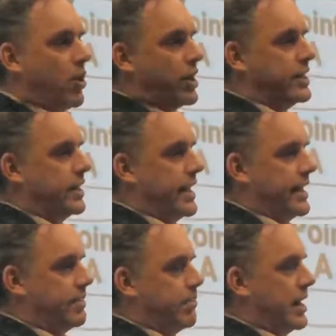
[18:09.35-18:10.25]

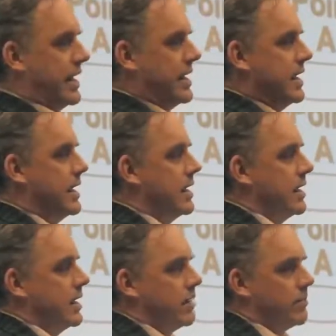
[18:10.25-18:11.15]
modulated by
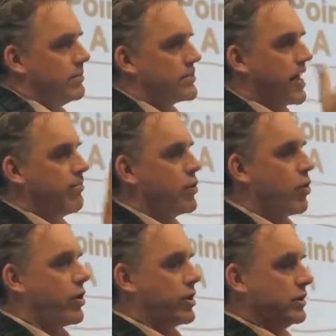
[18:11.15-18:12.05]

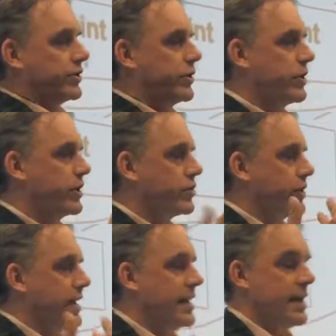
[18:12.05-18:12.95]
subcortical
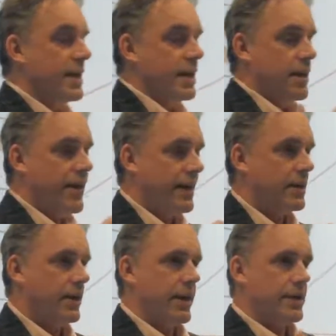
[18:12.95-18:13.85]
circuitry that
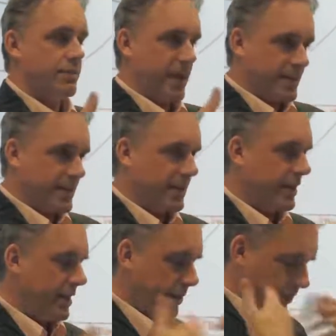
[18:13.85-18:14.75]
is
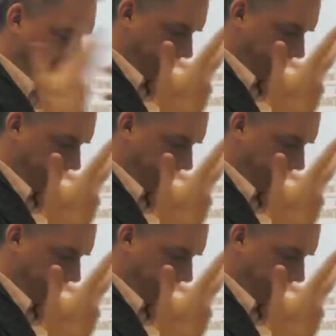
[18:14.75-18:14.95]
basically